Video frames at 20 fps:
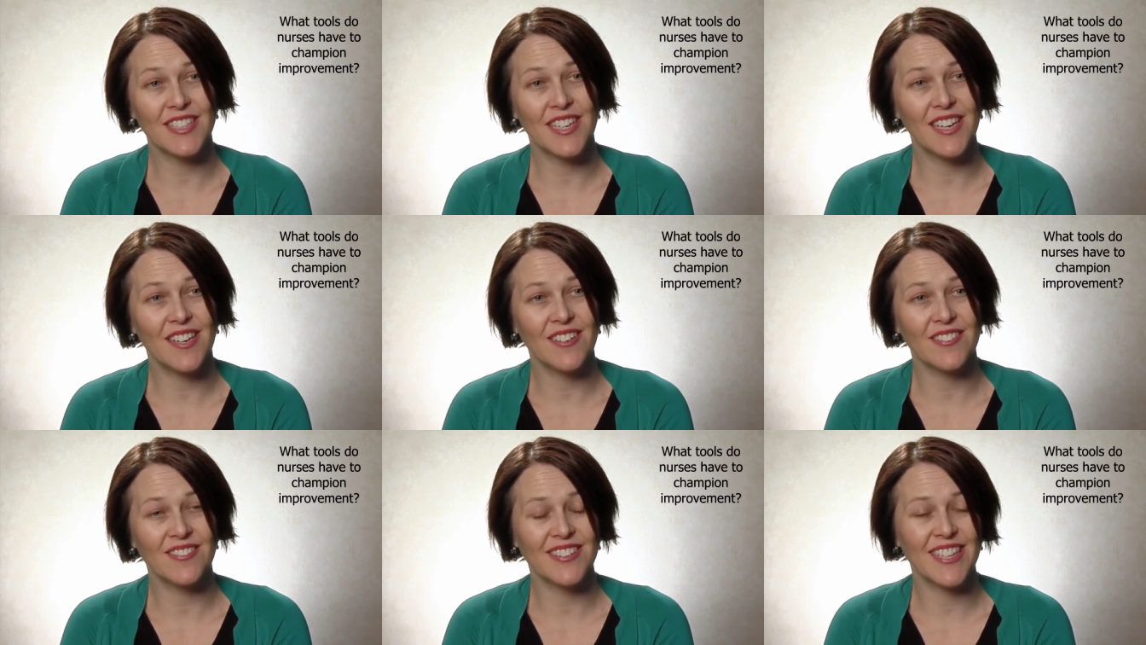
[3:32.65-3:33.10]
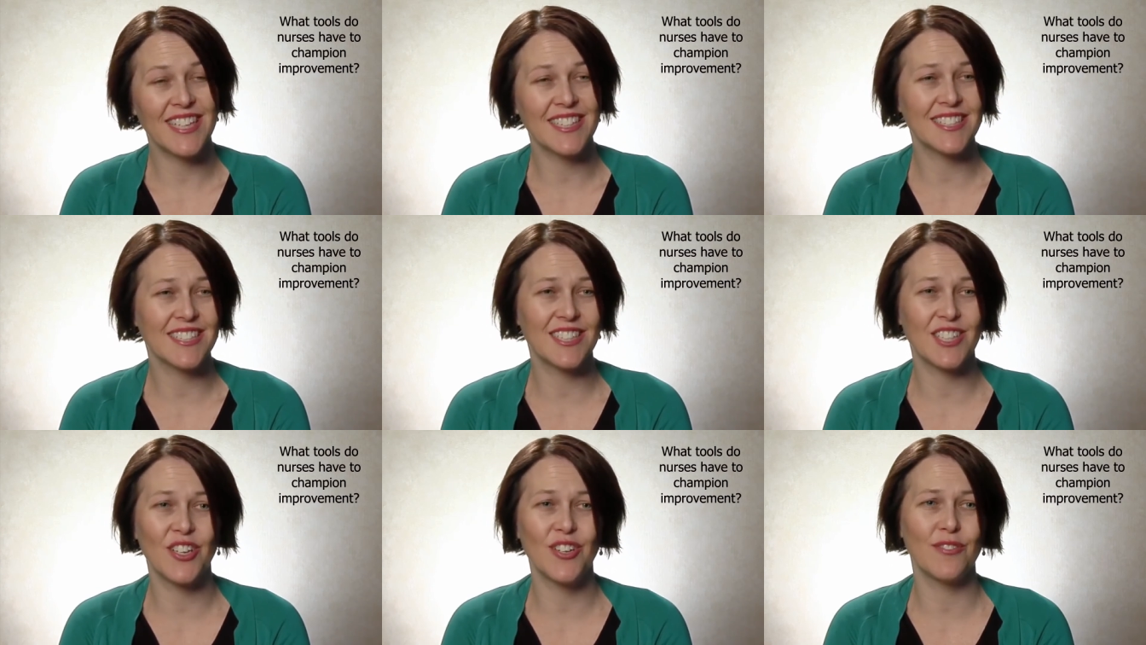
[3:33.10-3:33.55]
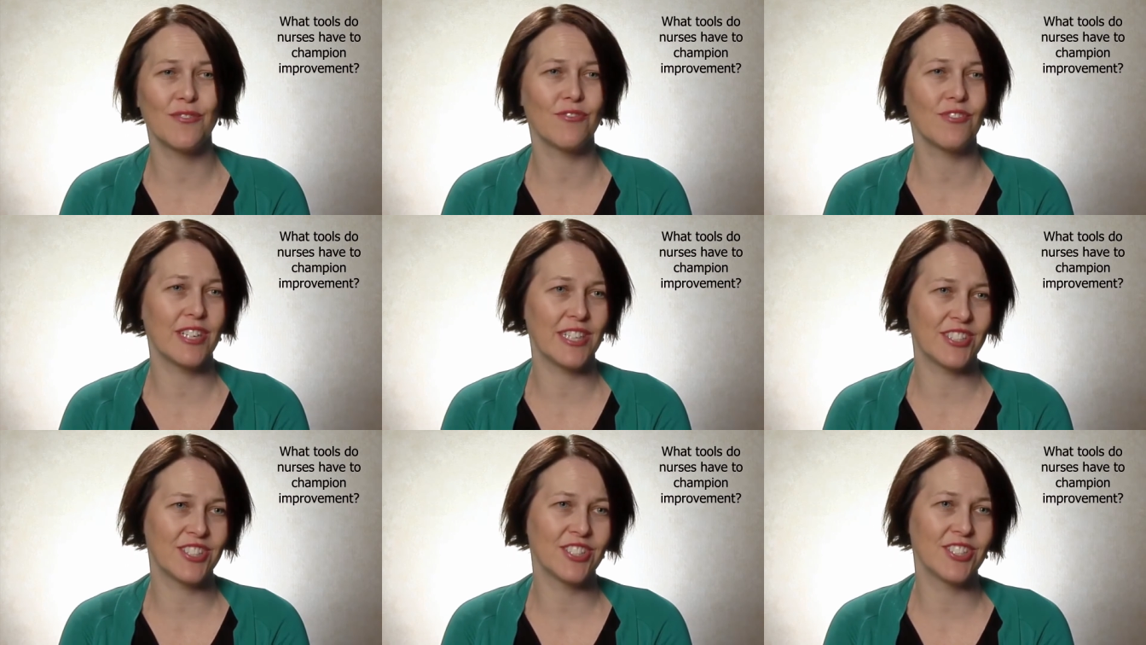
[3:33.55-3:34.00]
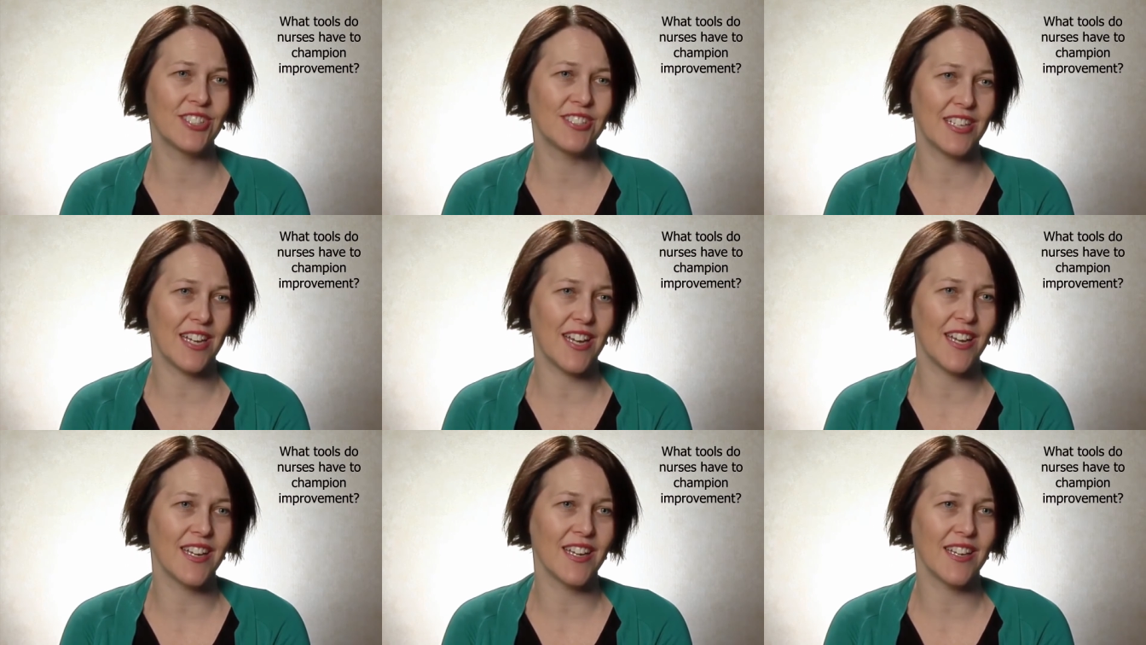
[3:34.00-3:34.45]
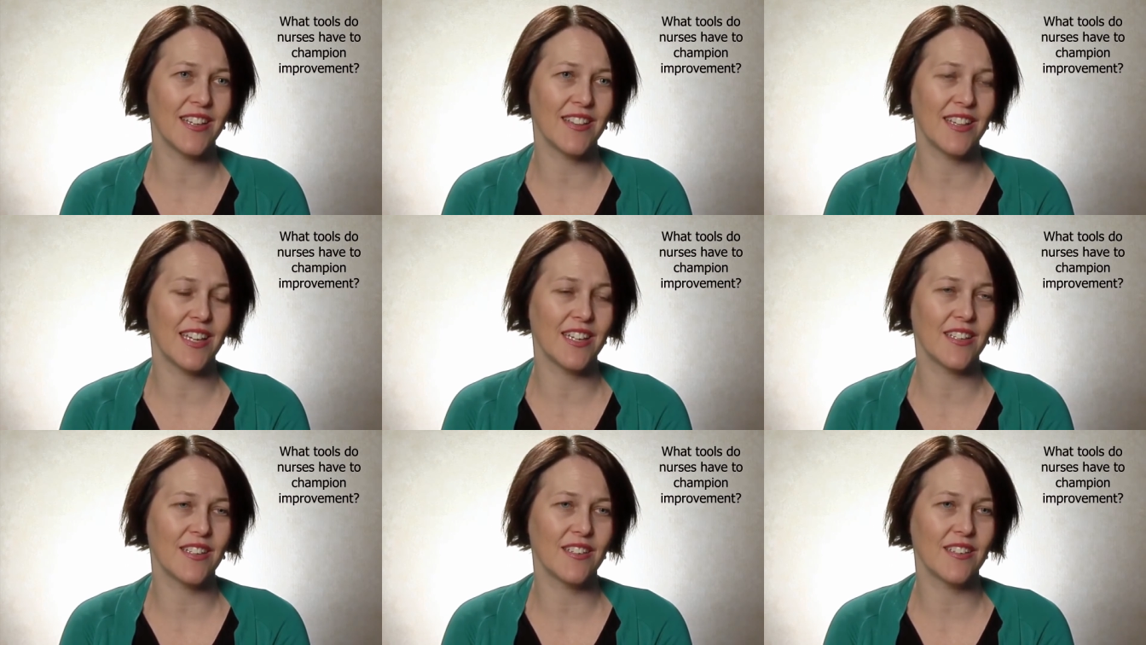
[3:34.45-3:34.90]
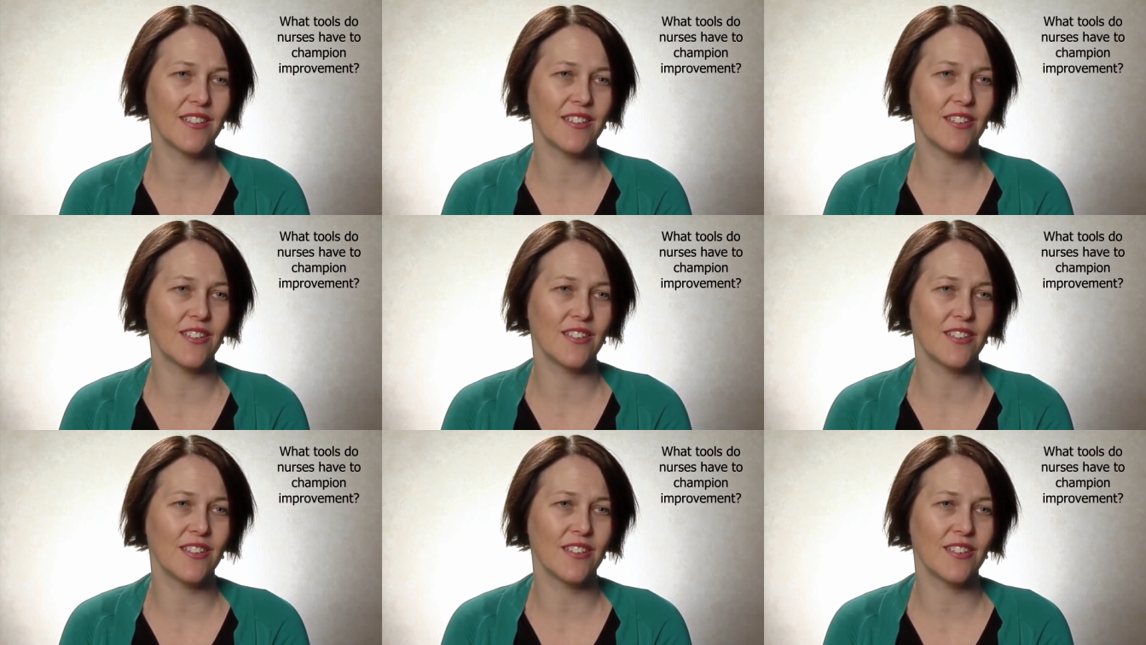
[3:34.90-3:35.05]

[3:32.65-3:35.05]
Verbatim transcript: Now, that's a lot of rich data that